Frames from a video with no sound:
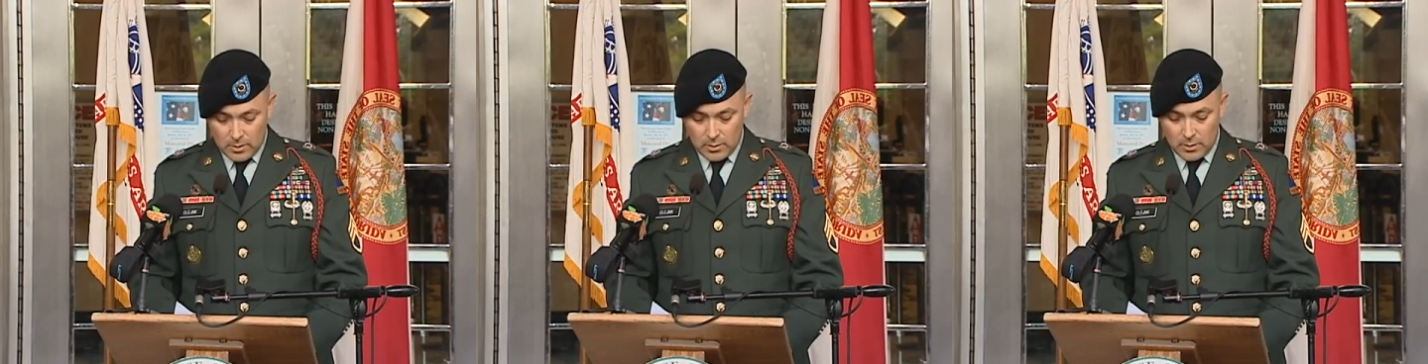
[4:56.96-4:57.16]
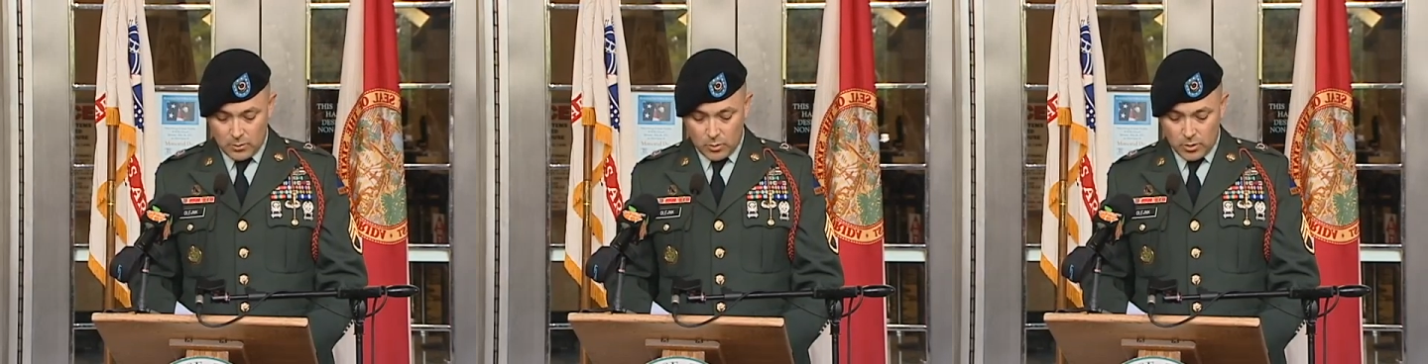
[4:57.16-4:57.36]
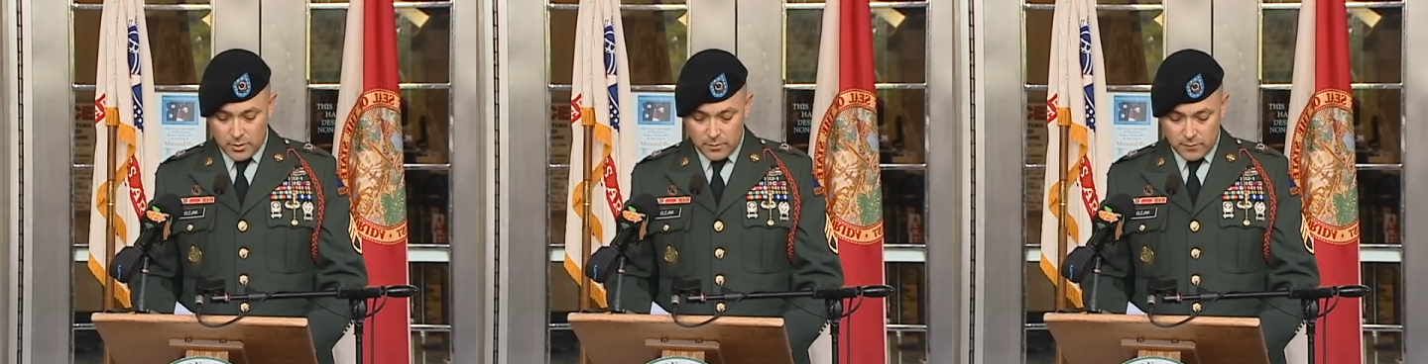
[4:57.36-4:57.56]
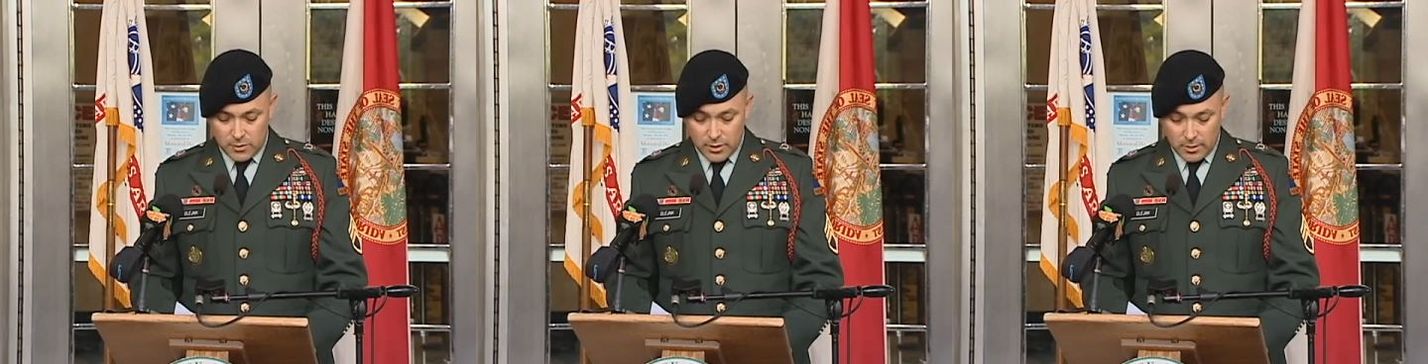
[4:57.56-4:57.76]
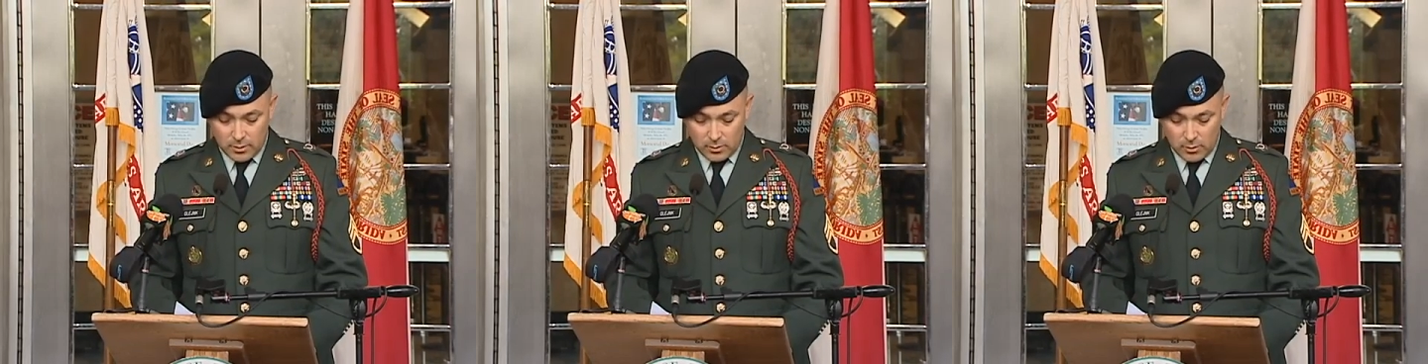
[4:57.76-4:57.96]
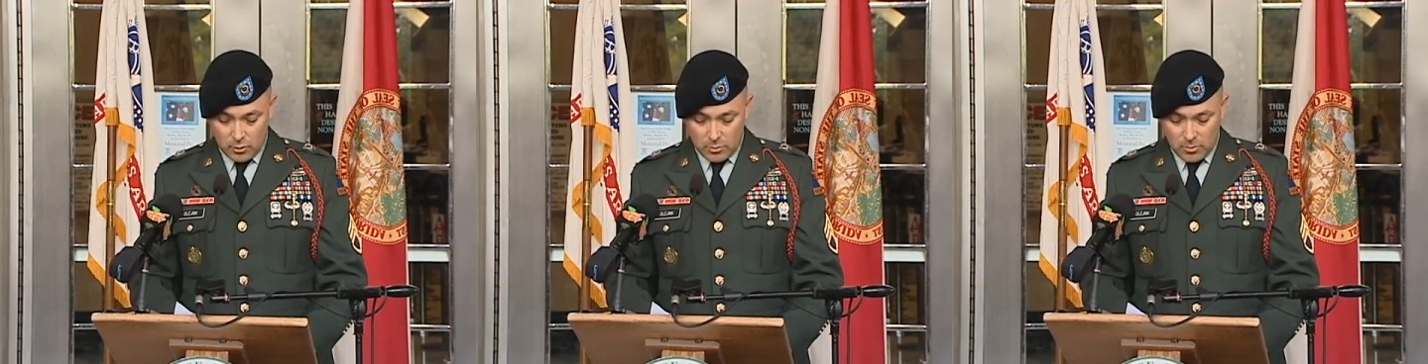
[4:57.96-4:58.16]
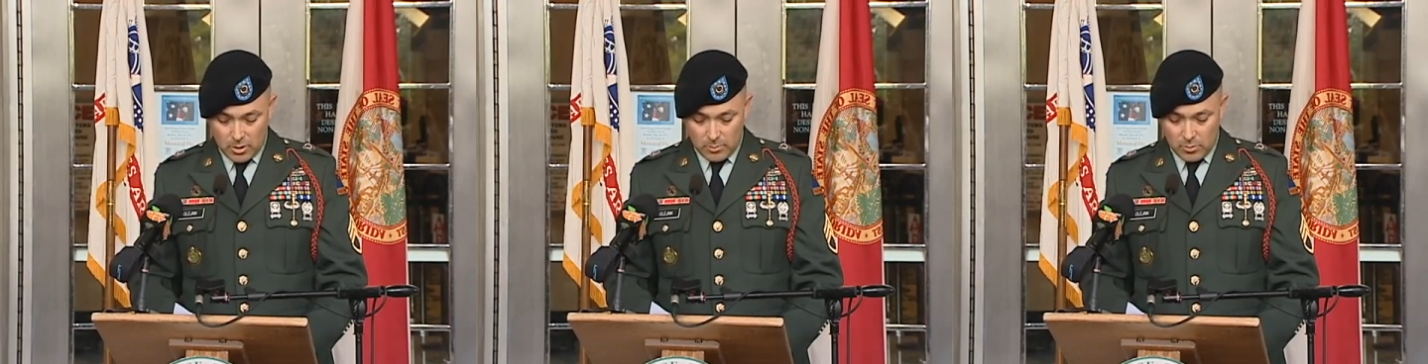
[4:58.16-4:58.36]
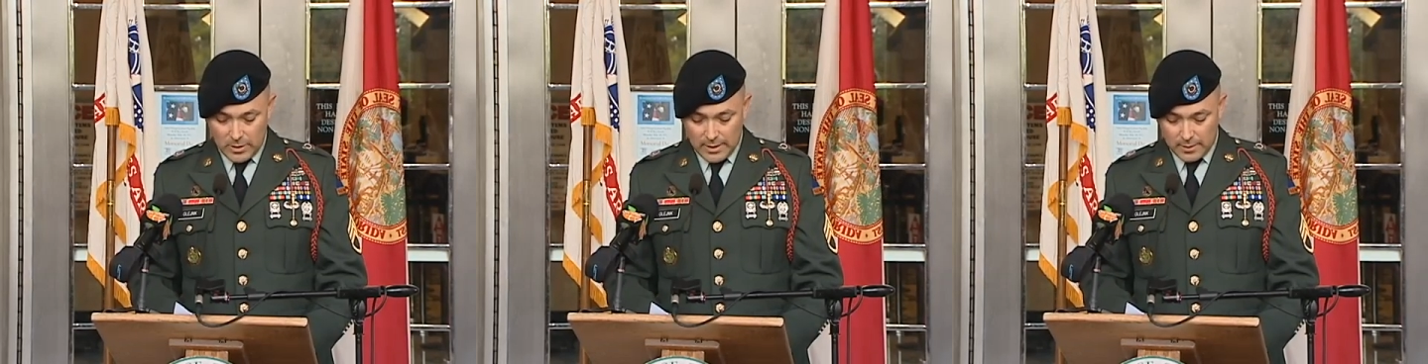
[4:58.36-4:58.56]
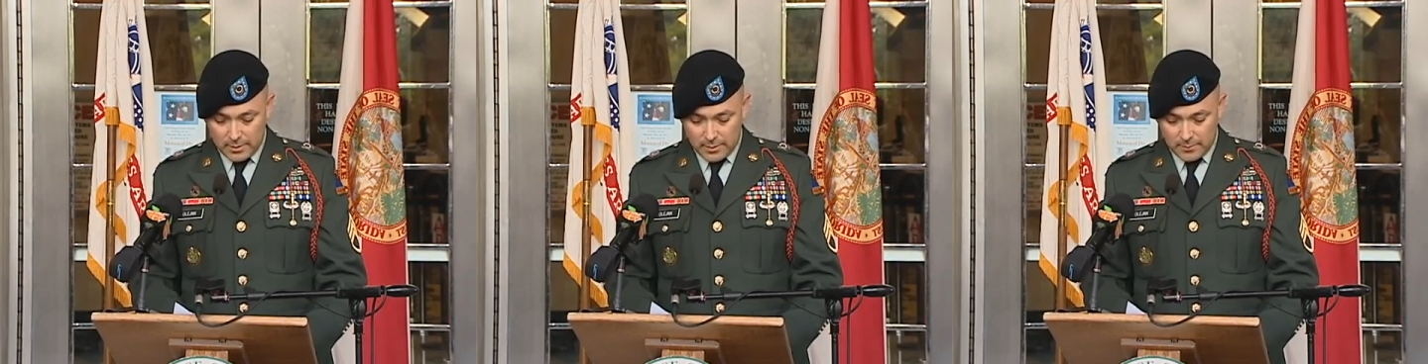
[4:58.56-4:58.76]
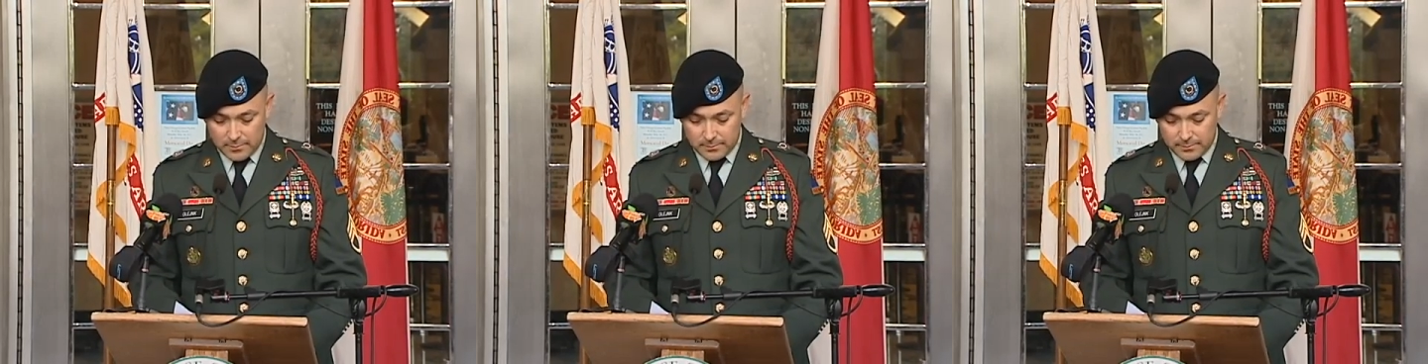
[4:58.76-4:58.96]
In the words of General Omar
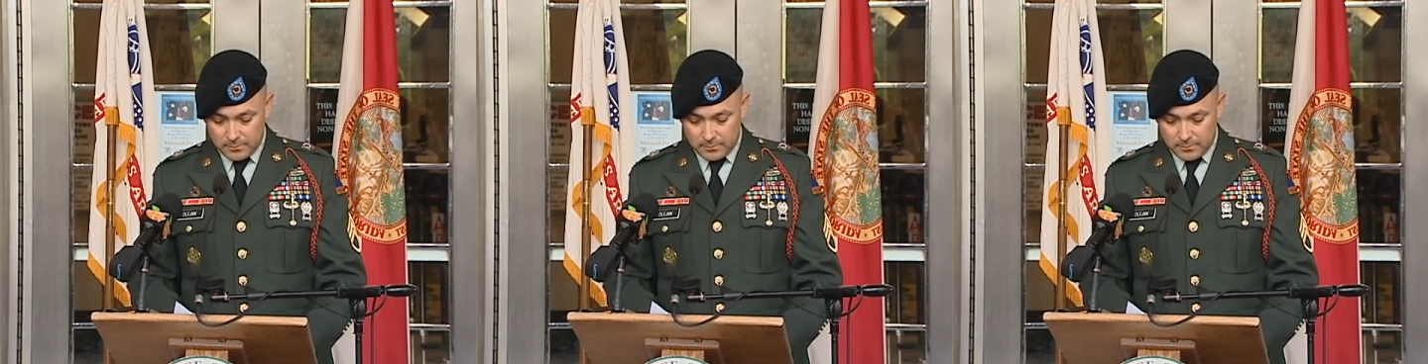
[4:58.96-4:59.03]
Bradley,